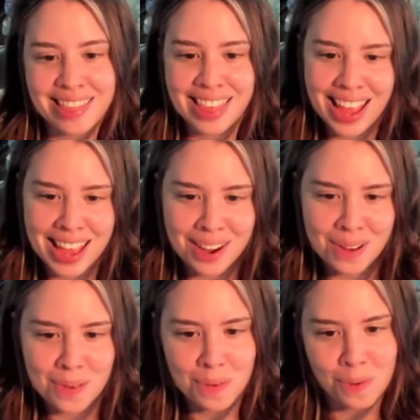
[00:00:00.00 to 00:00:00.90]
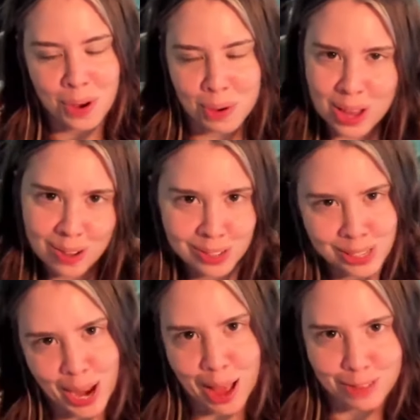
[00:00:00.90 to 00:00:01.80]
then, what do we
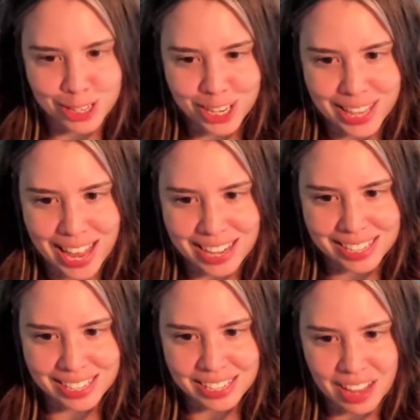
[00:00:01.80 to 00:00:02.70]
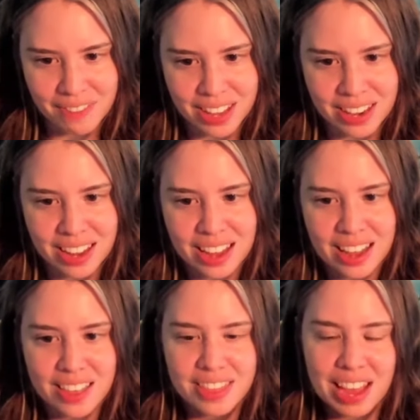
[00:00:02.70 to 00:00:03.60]
also have in 2007? They